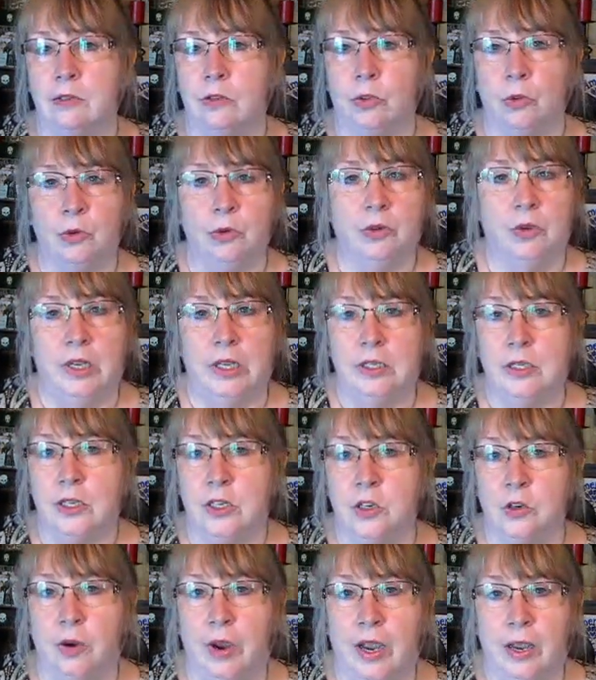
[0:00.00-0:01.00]
through
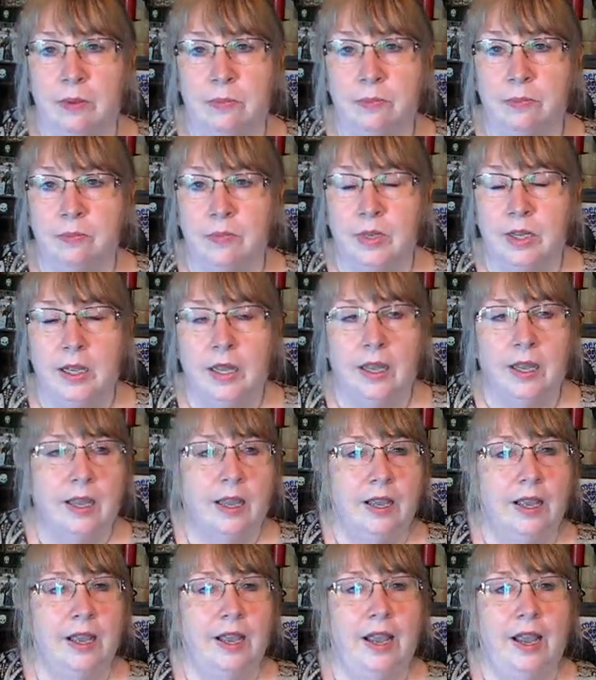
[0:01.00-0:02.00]
Instagram
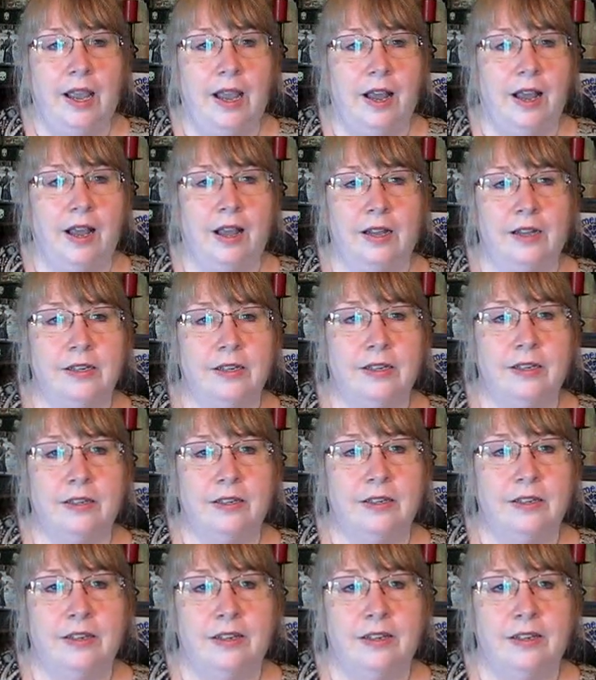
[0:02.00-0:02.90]
and